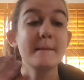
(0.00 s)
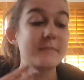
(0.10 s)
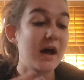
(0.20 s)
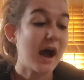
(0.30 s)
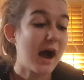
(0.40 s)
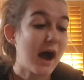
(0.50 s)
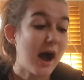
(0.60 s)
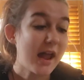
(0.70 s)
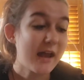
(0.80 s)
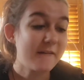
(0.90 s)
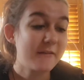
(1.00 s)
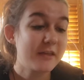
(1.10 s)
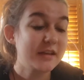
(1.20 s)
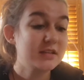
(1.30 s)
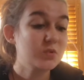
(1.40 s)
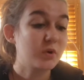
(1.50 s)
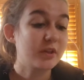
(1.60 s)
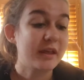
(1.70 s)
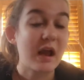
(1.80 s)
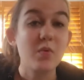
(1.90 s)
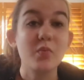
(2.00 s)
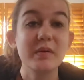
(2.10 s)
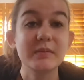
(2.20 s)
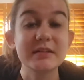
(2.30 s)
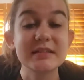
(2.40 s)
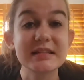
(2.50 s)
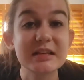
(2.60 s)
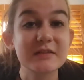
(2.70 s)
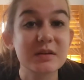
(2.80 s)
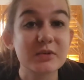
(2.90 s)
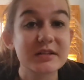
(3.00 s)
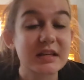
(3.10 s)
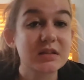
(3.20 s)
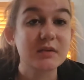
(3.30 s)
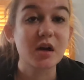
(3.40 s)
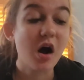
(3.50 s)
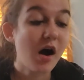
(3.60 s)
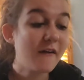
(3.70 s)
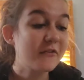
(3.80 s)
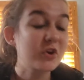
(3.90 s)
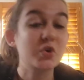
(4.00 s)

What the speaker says: but I have things where like I won't be able to see if someone sends me an offer,